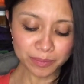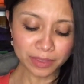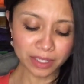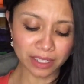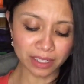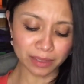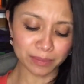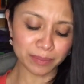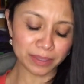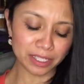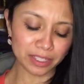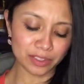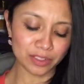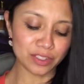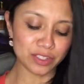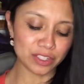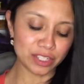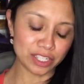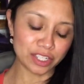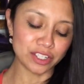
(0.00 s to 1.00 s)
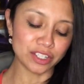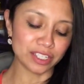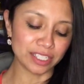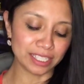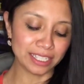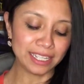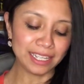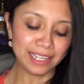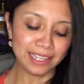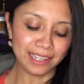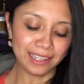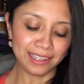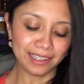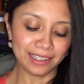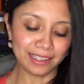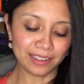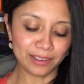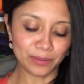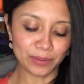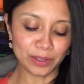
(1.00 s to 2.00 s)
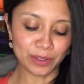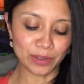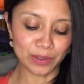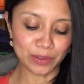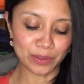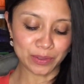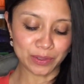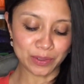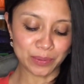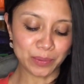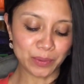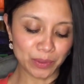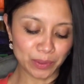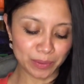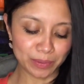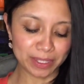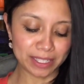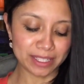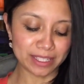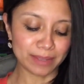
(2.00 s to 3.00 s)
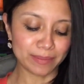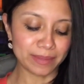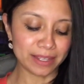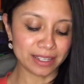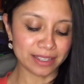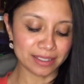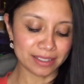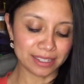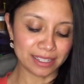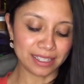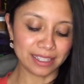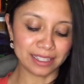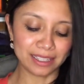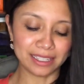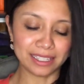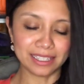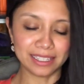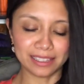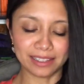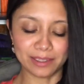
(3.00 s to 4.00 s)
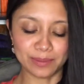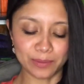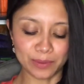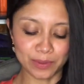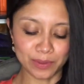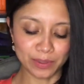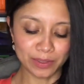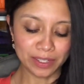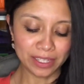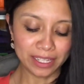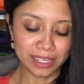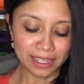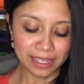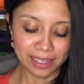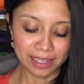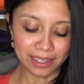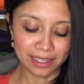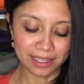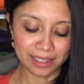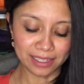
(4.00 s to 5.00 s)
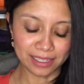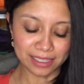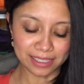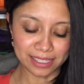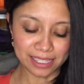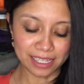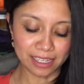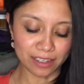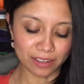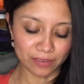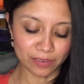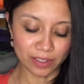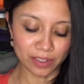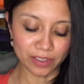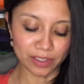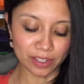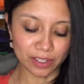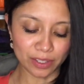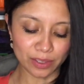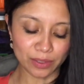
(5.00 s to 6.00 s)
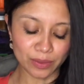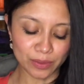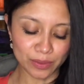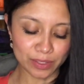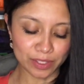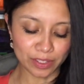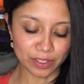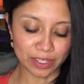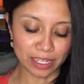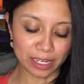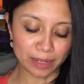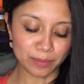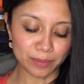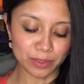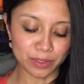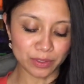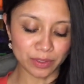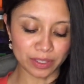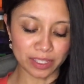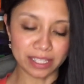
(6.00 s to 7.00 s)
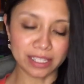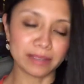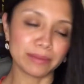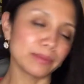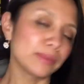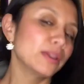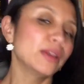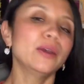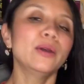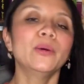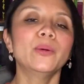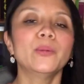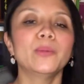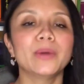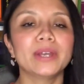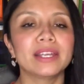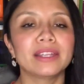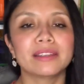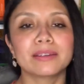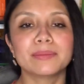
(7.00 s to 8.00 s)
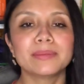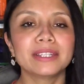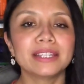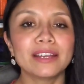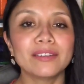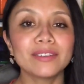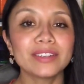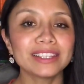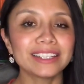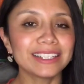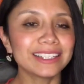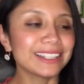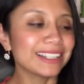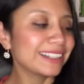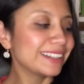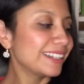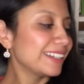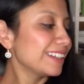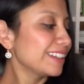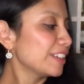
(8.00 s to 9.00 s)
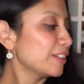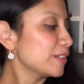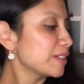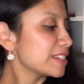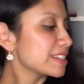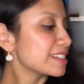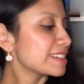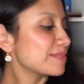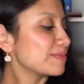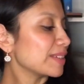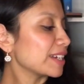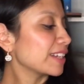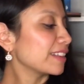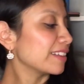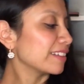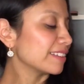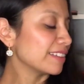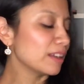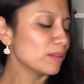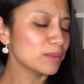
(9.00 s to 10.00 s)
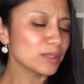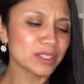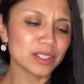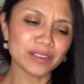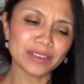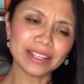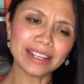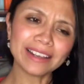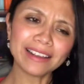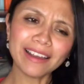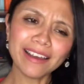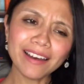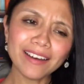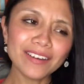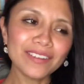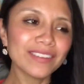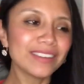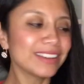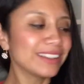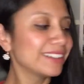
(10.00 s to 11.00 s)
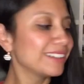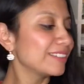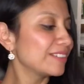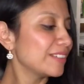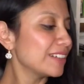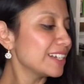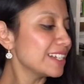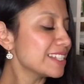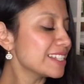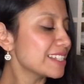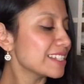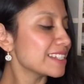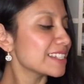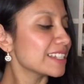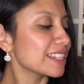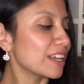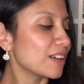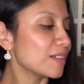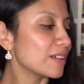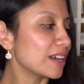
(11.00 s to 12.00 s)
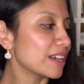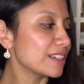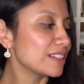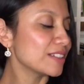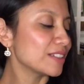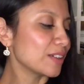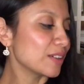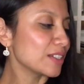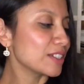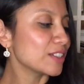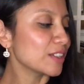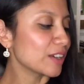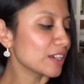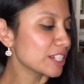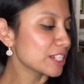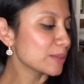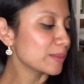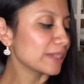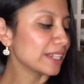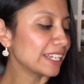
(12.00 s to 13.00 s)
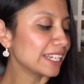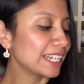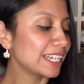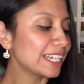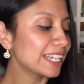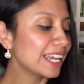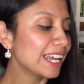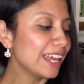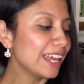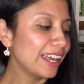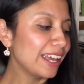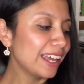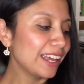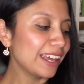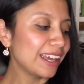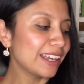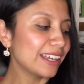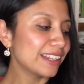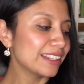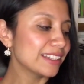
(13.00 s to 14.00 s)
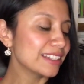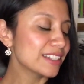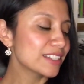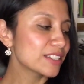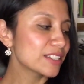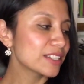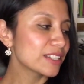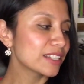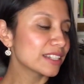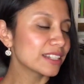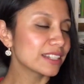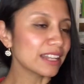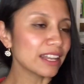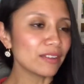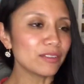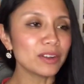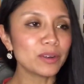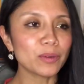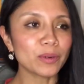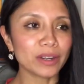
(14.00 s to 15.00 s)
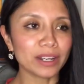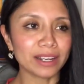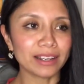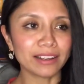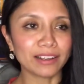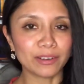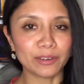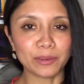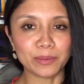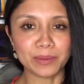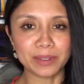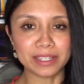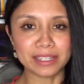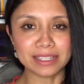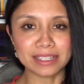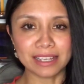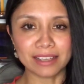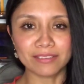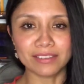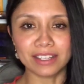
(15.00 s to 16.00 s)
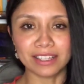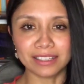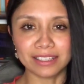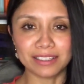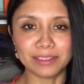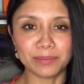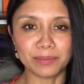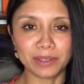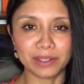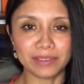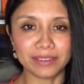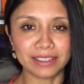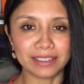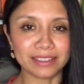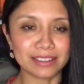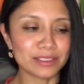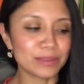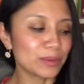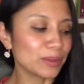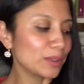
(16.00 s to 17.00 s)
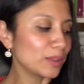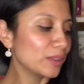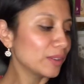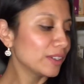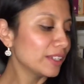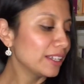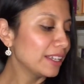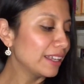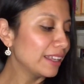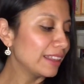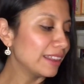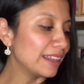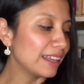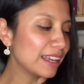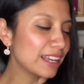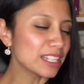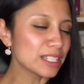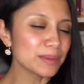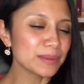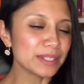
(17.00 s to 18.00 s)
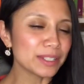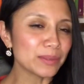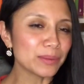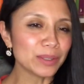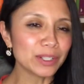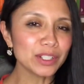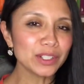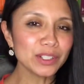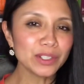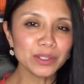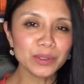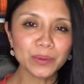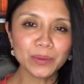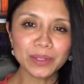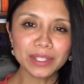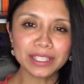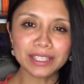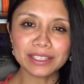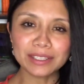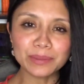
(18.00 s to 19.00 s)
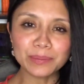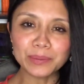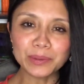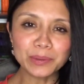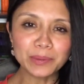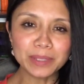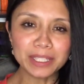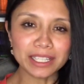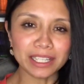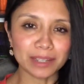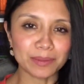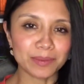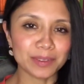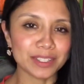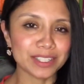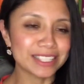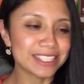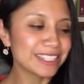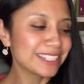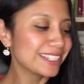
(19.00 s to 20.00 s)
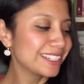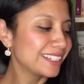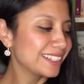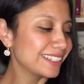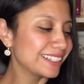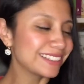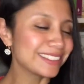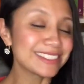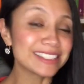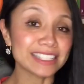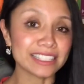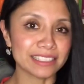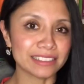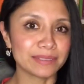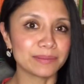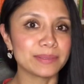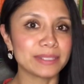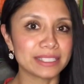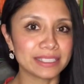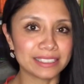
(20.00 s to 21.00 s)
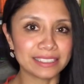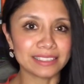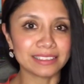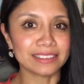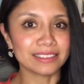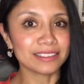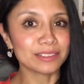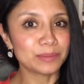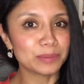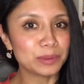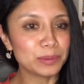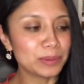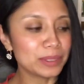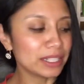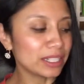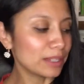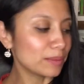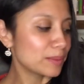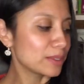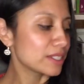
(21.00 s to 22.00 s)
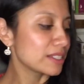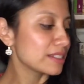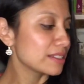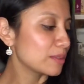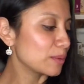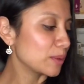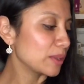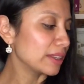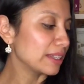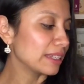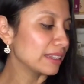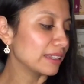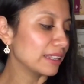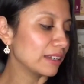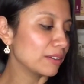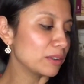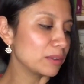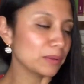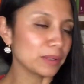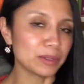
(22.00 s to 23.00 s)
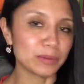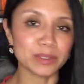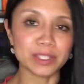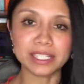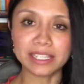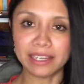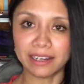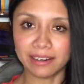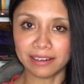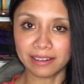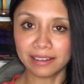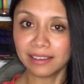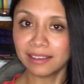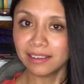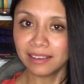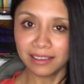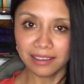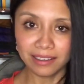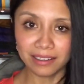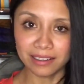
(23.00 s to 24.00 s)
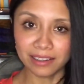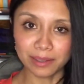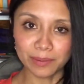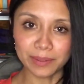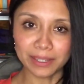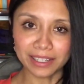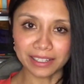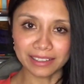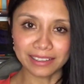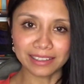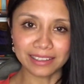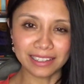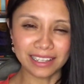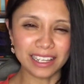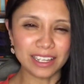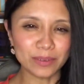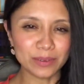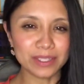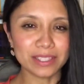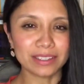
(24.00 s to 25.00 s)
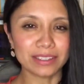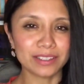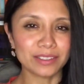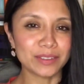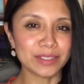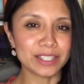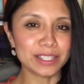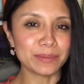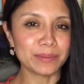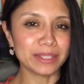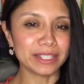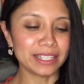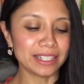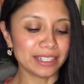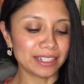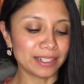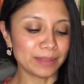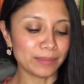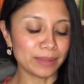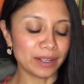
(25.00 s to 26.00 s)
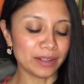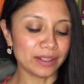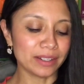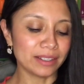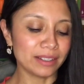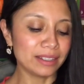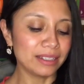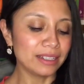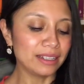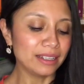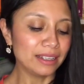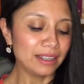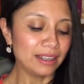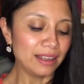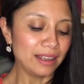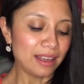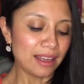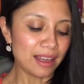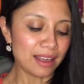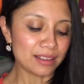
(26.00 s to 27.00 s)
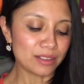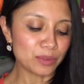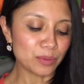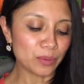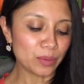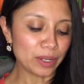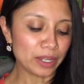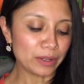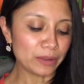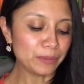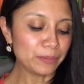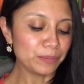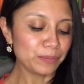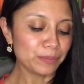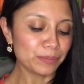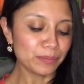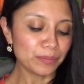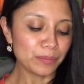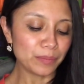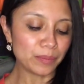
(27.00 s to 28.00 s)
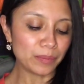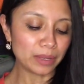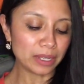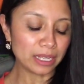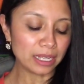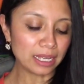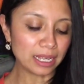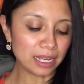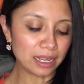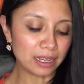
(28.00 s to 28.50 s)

pediatrician. You know, with all these appointments, they make us kind of like get them all, take off all their clothes, the diapers, so they can weigh them and everything. And they noticed my cloth diapers. They're like, oh, what is this? And I start explaining, and it's everywhere I go, because I've done it in public as well. They ask me, what do you do with the poopy diapers? You know, it's like the big thing. Like, the poopy diapers is the one thing that everybody was scared, and I'm not gonna lie, I was a little intimidated about it as well. But